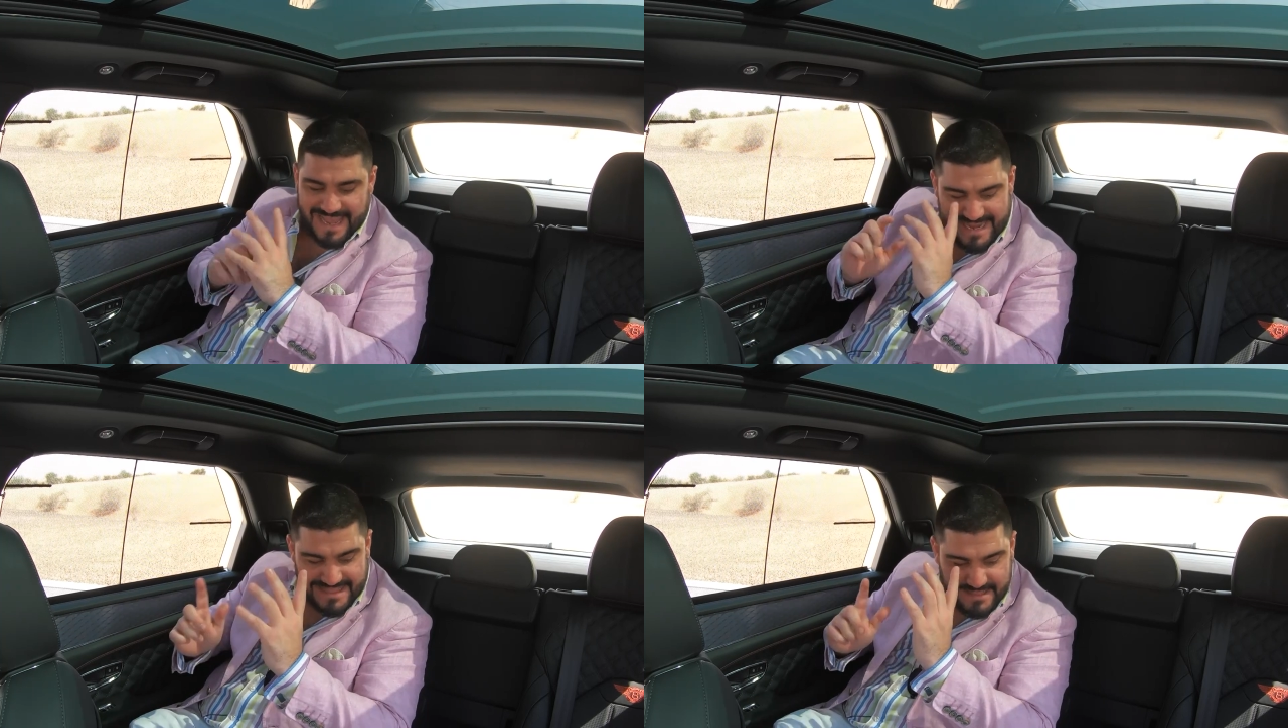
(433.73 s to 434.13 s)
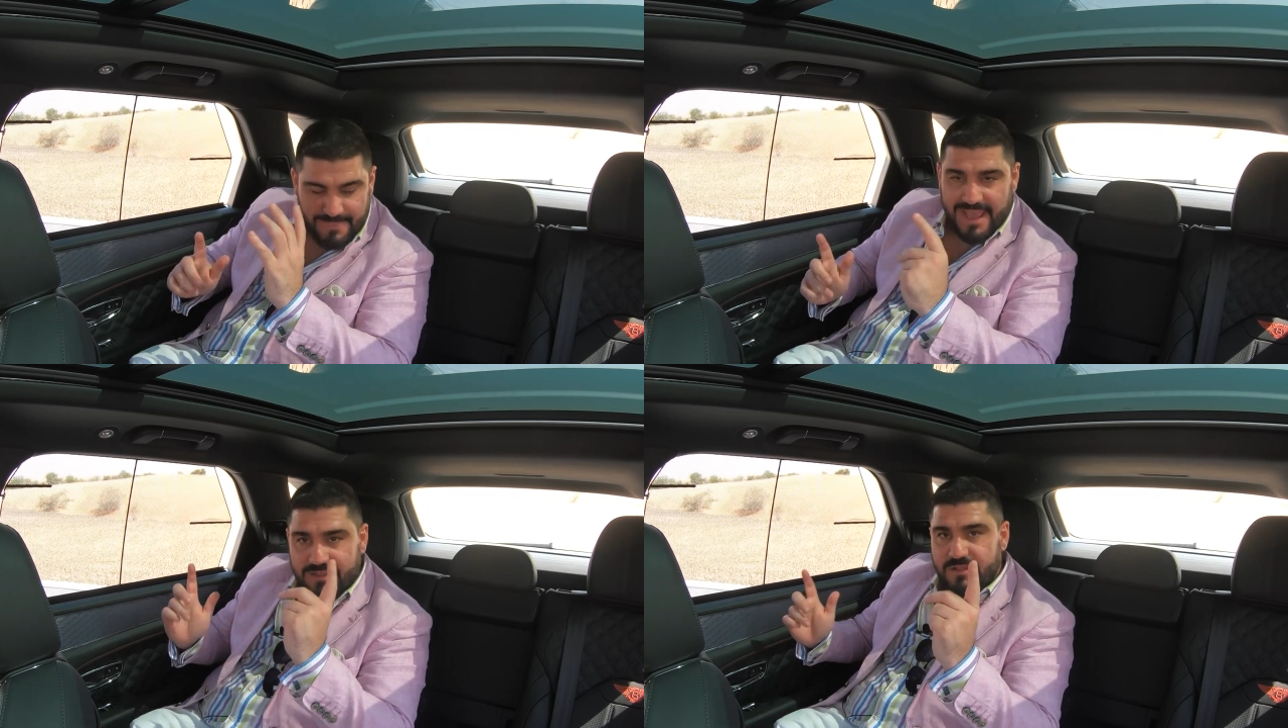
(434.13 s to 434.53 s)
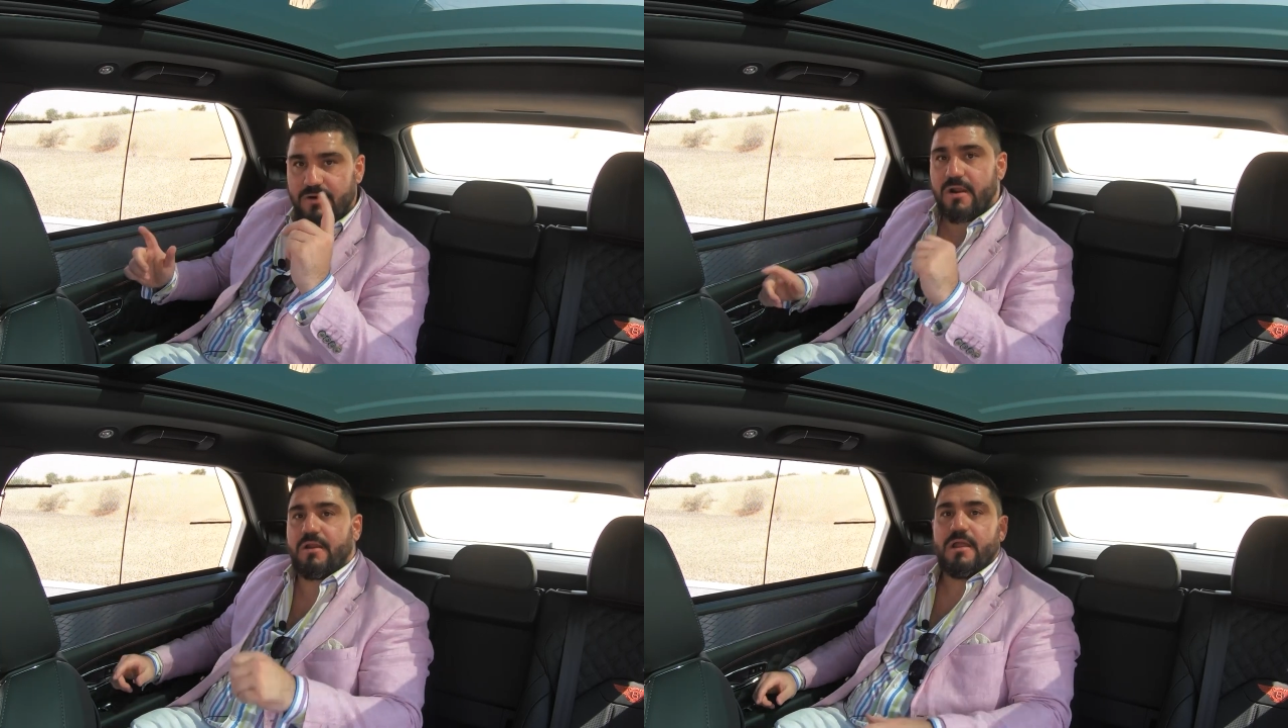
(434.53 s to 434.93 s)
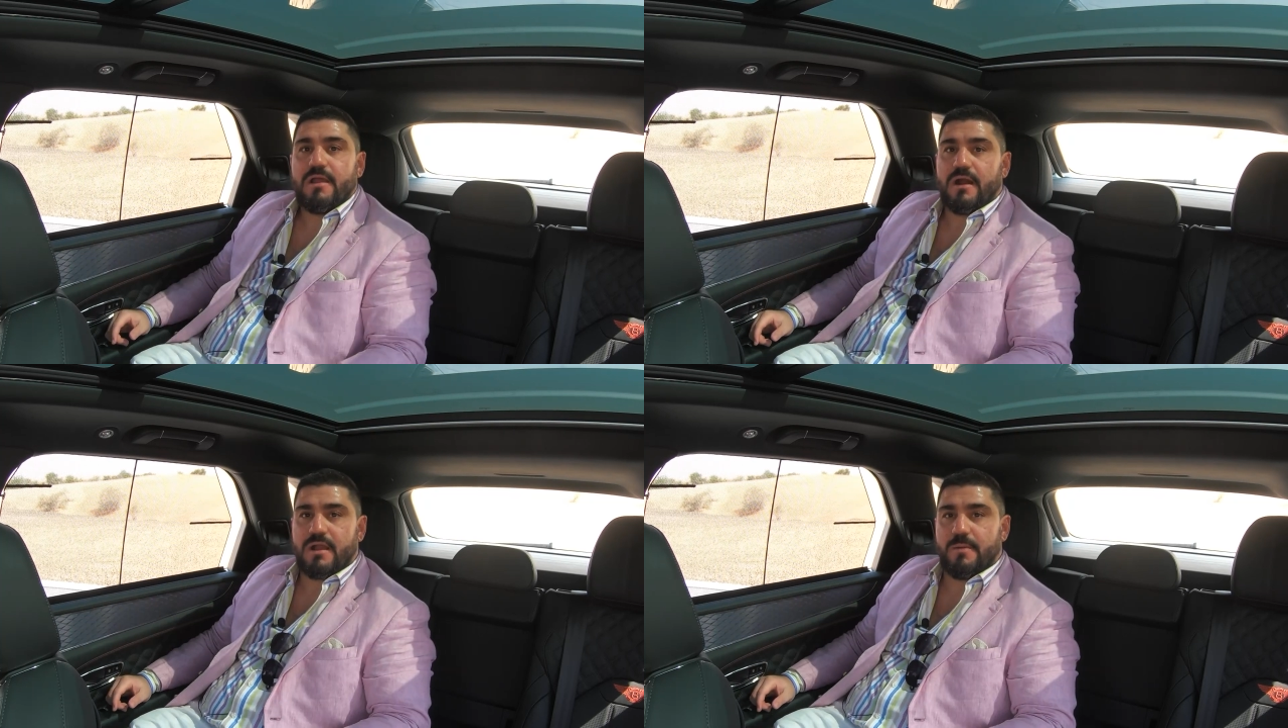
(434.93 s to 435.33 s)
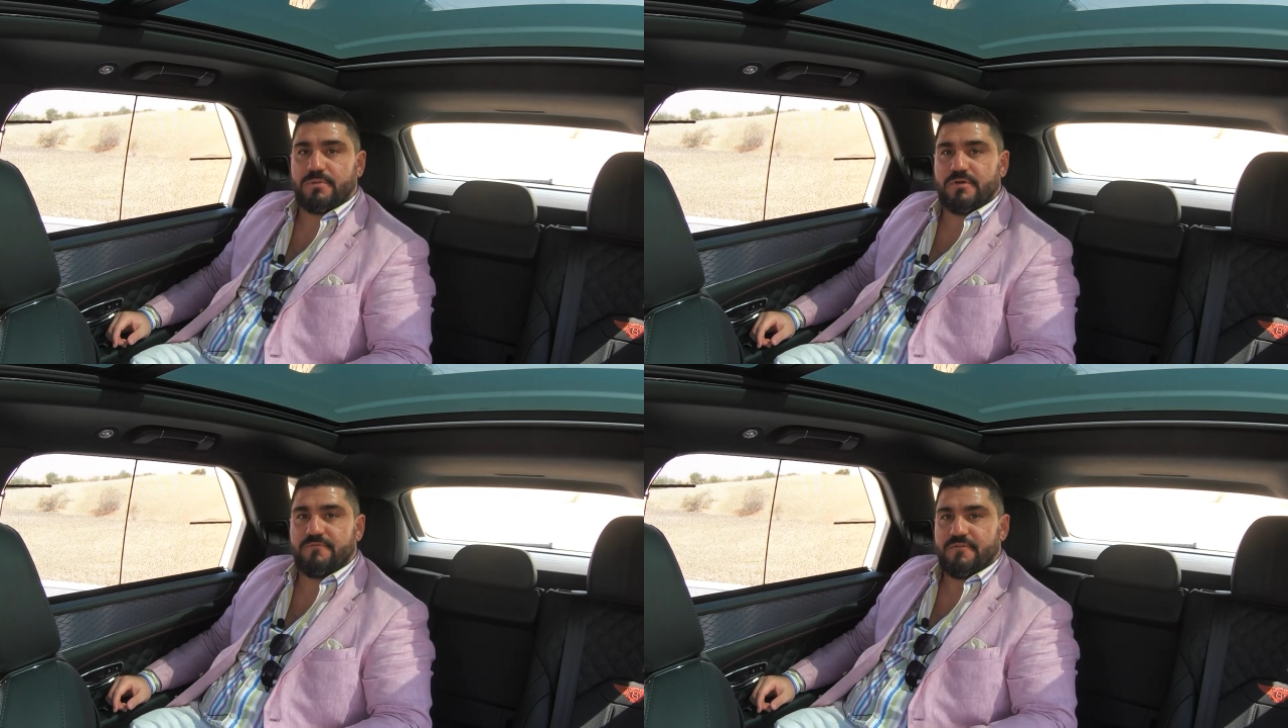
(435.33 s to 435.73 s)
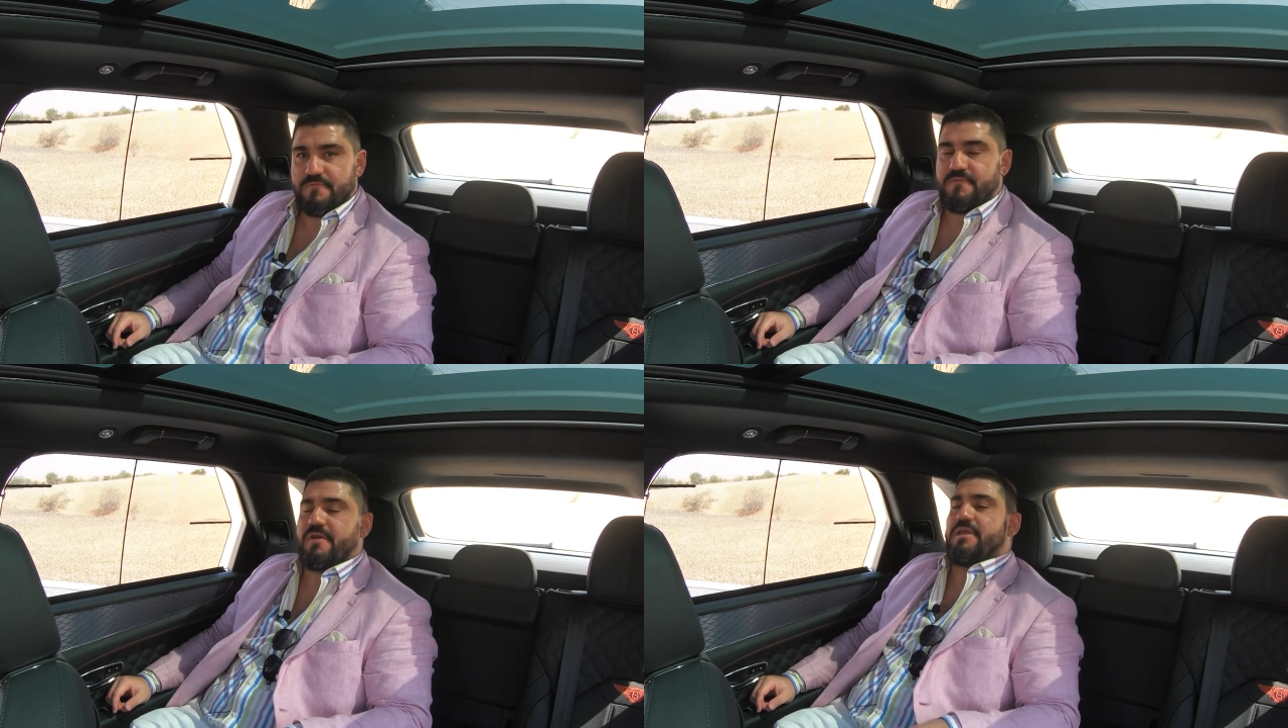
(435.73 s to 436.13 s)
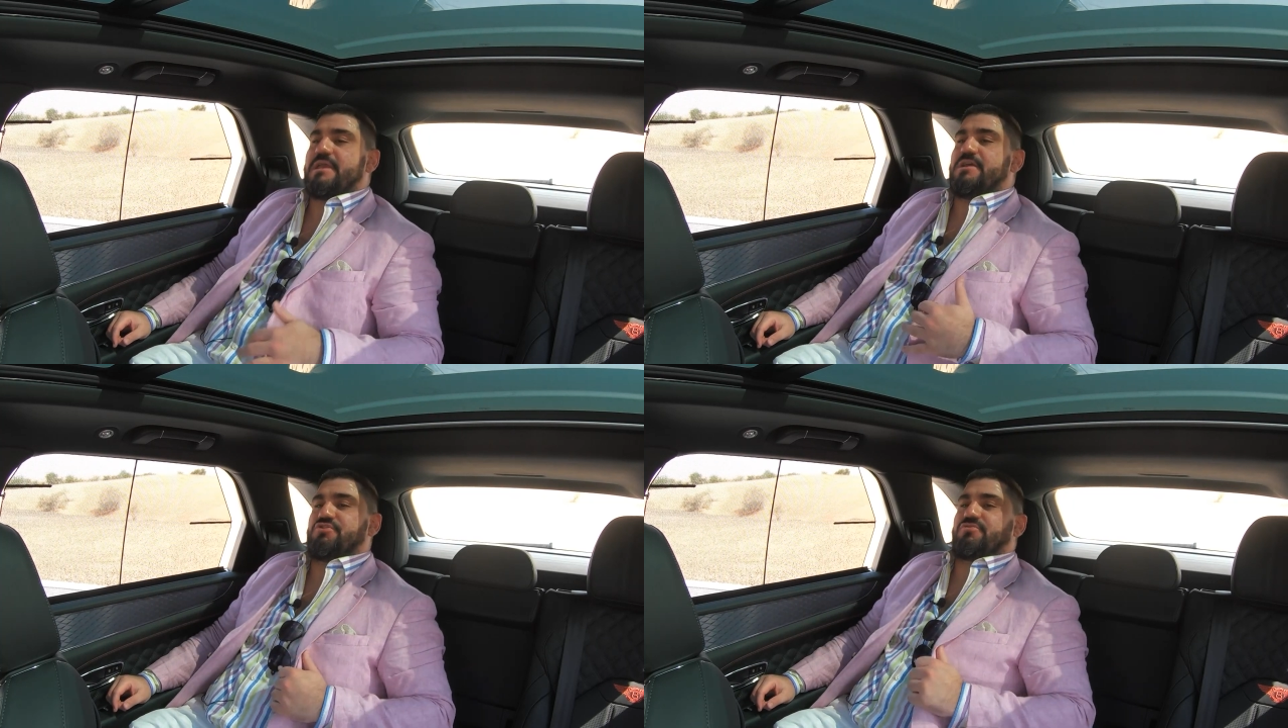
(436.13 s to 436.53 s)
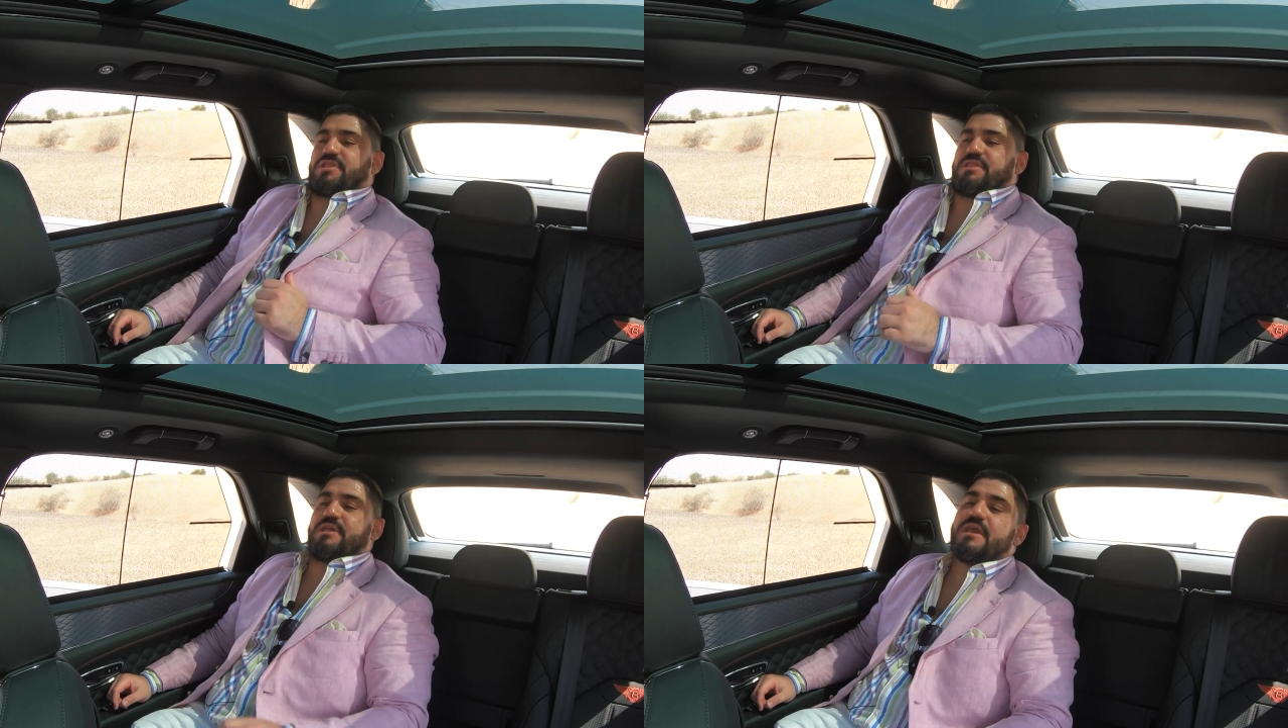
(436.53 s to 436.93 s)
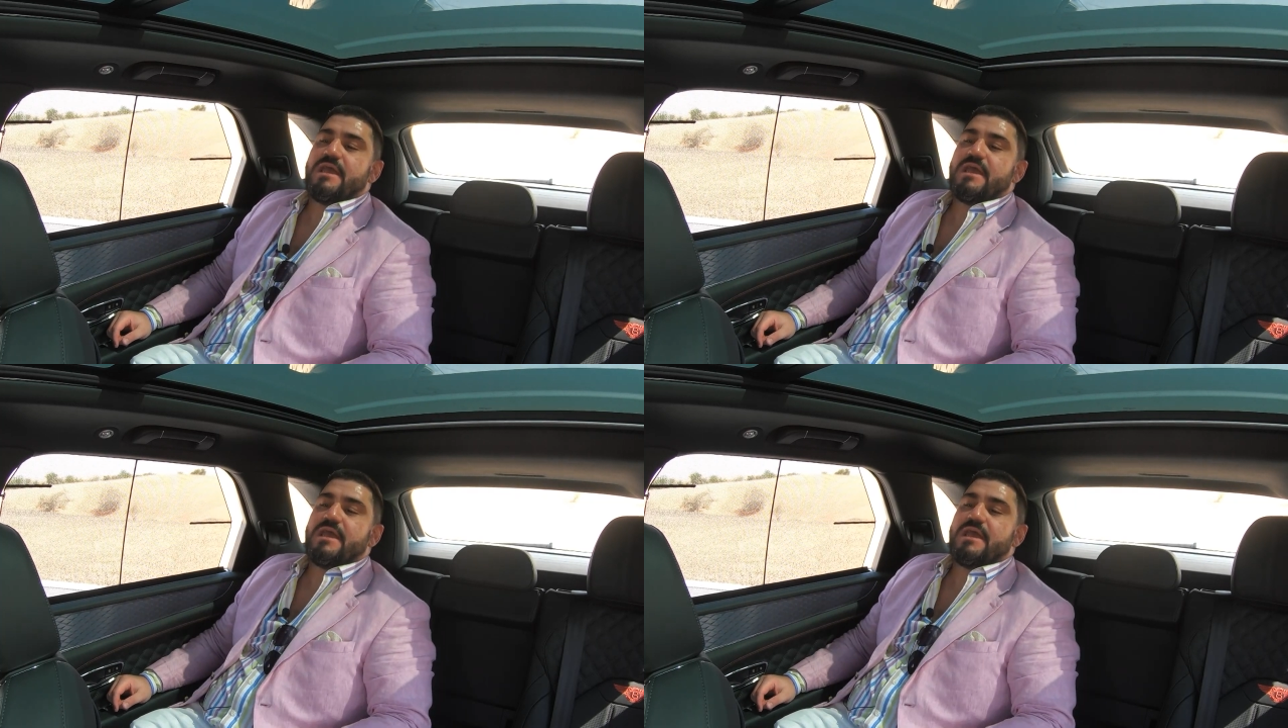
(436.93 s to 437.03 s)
And in the back, there are a couple of very interesting